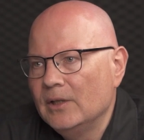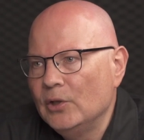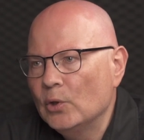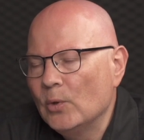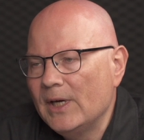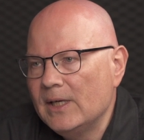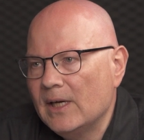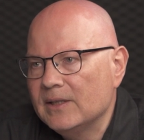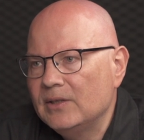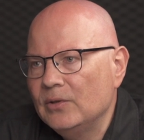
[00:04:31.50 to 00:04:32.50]
Ukraine
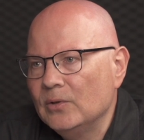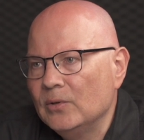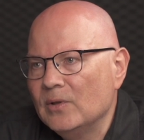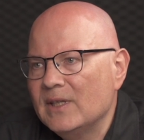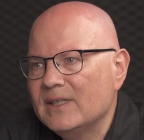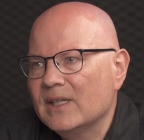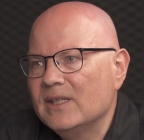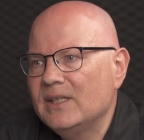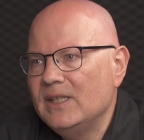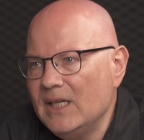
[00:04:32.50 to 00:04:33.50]
has to
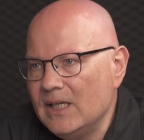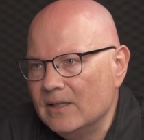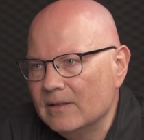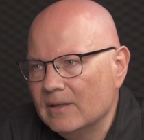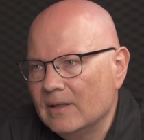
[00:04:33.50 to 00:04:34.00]
succeed